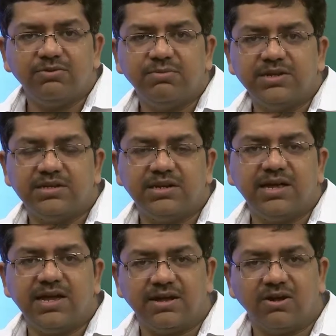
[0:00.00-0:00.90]
to basically
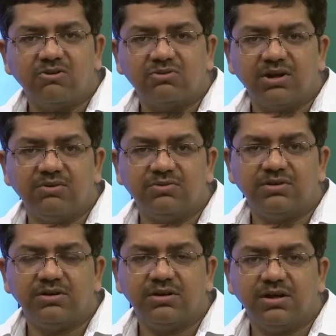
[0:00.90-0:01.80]
hang
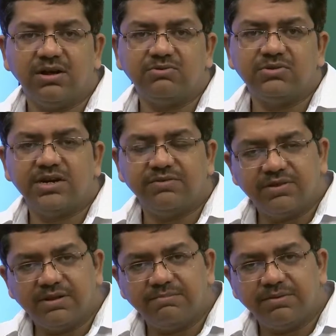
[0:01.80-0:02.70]
outside with
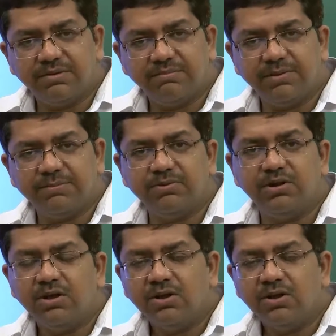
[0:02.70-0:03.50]
the people.